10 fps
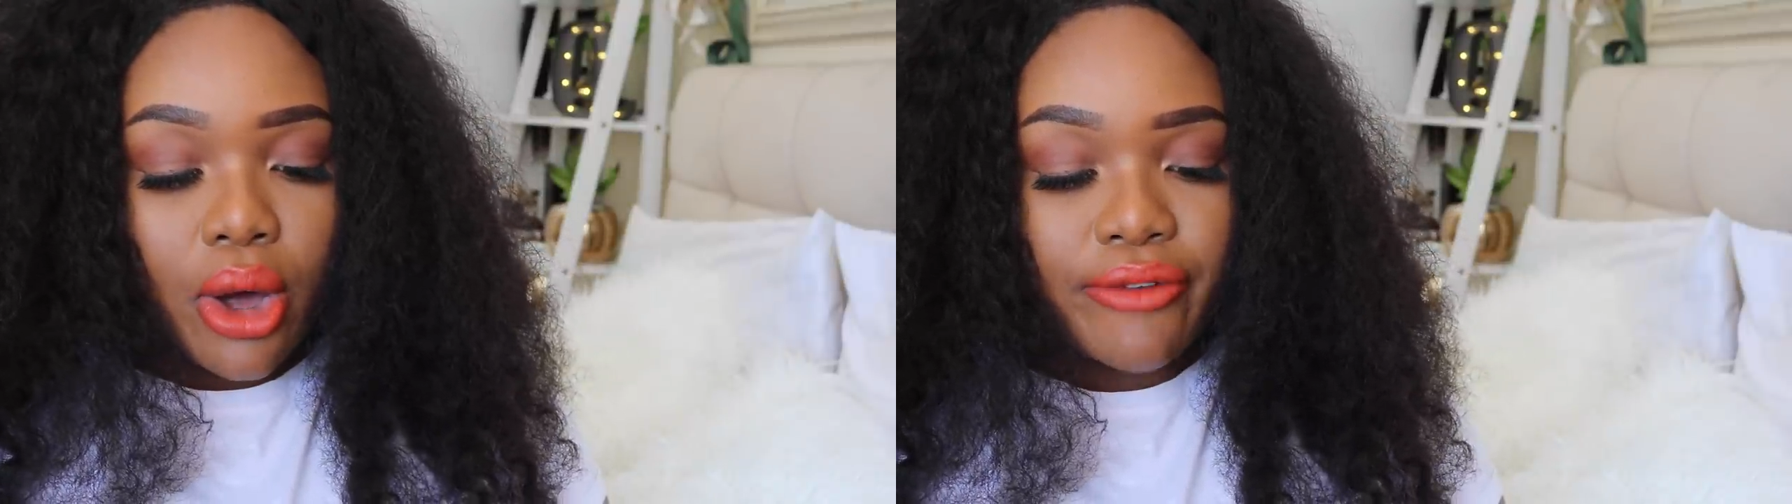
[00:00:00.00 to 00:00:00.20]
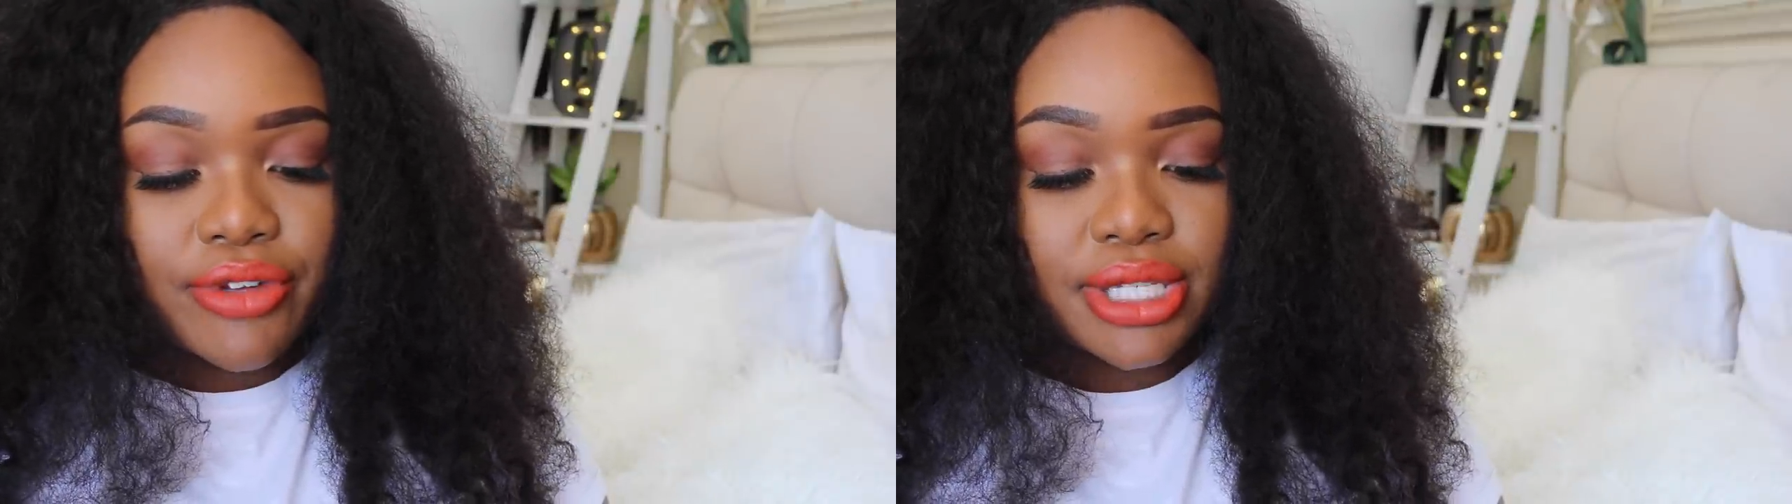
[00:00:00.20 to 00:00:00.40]

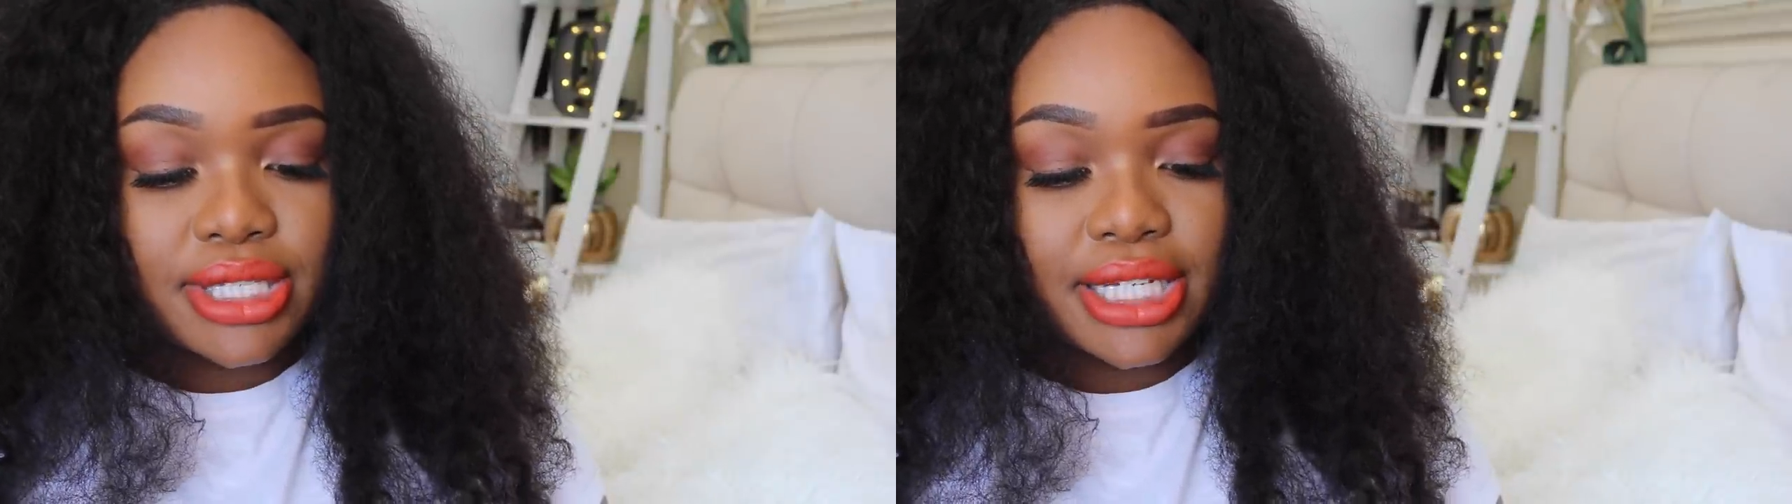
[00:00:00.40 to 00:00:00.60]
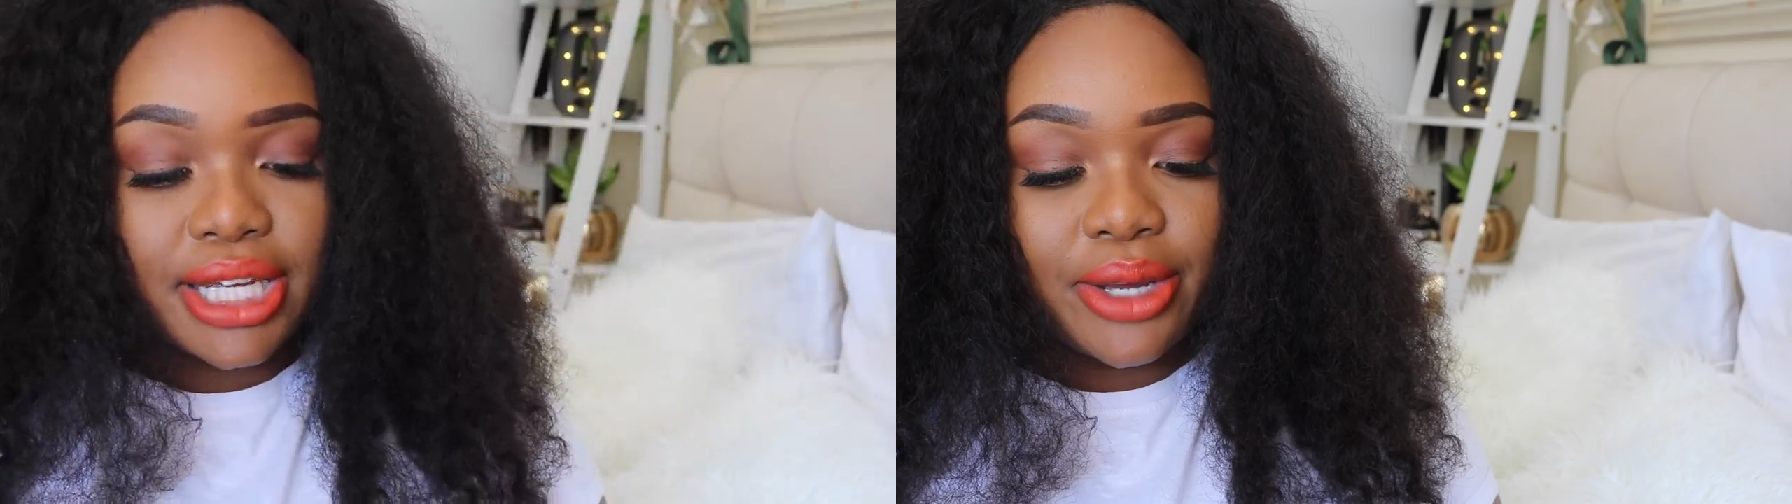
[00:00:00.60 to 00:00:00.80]

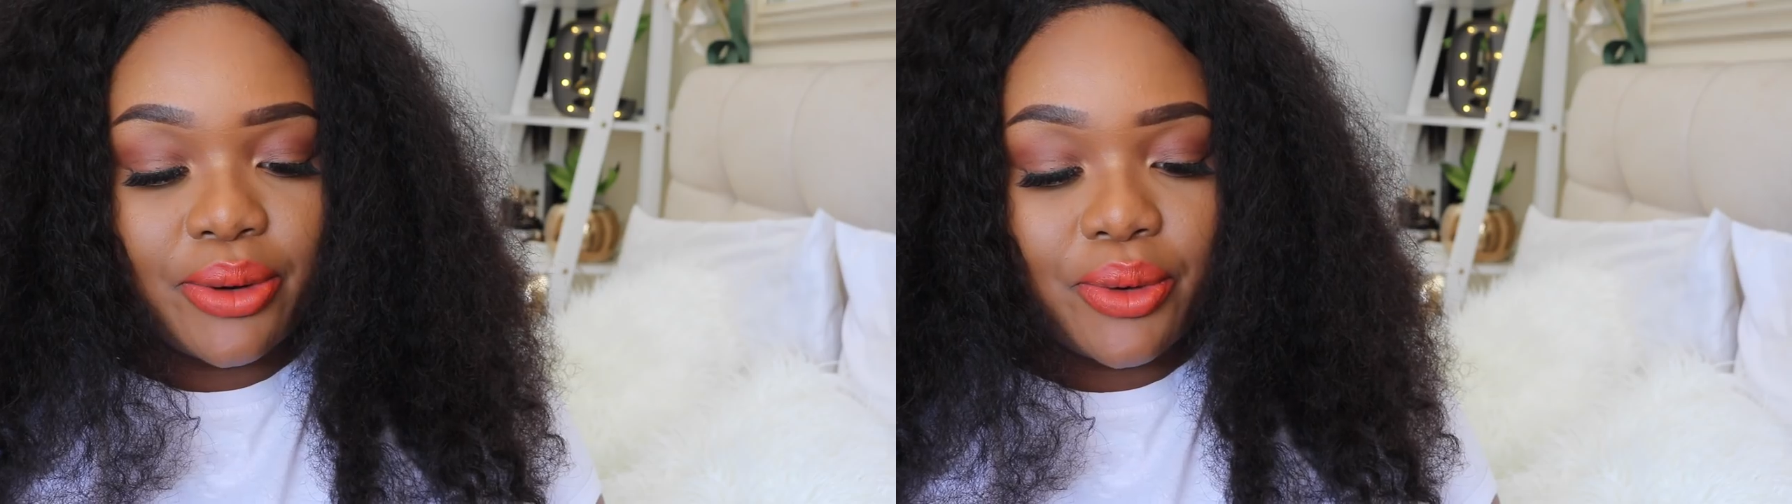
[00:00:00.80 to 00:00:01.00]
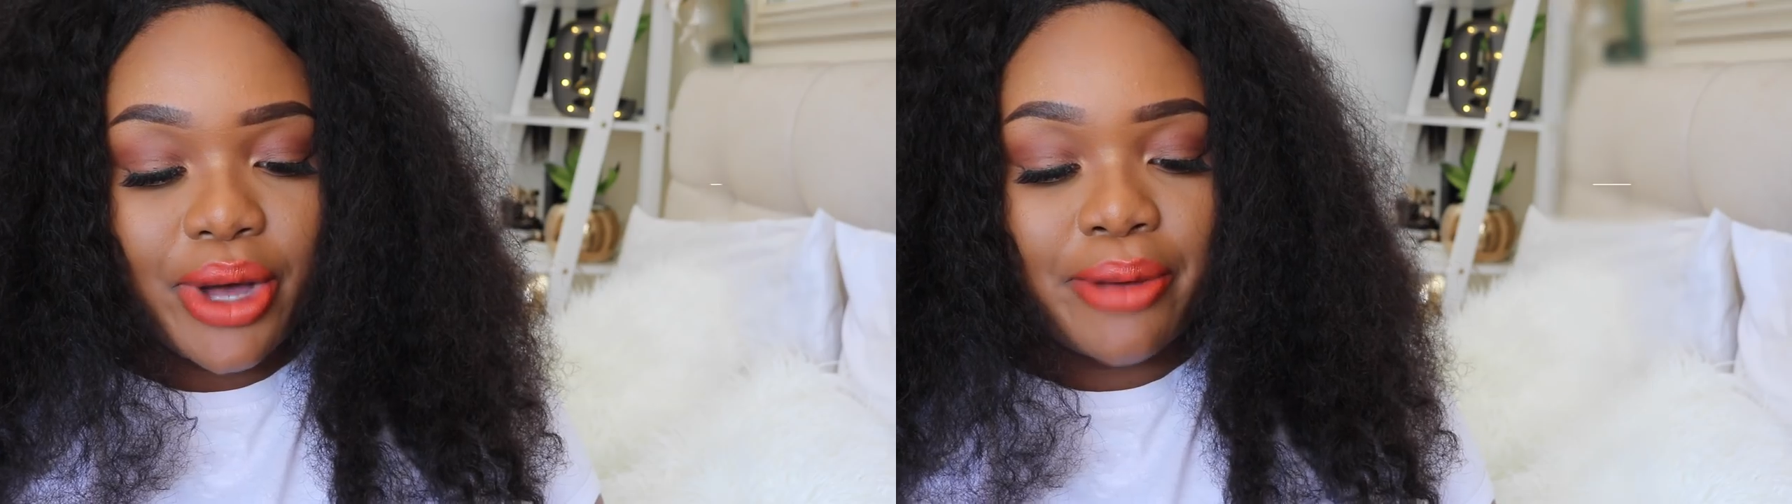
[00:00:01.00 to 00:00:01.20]
obviously